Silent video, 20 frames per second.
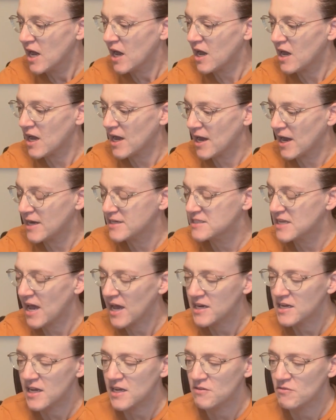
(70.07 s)
I
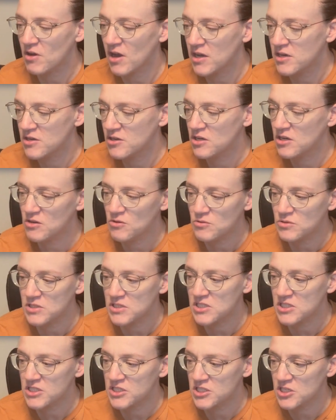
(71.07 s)
had kind of a new
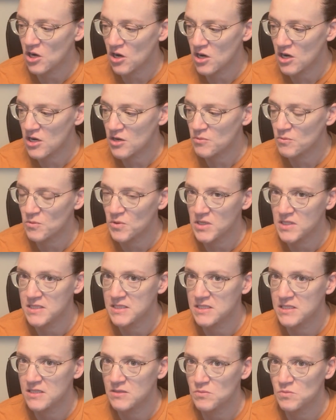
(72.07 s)
start with
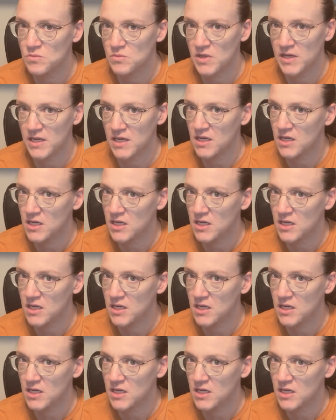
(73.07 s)
some like,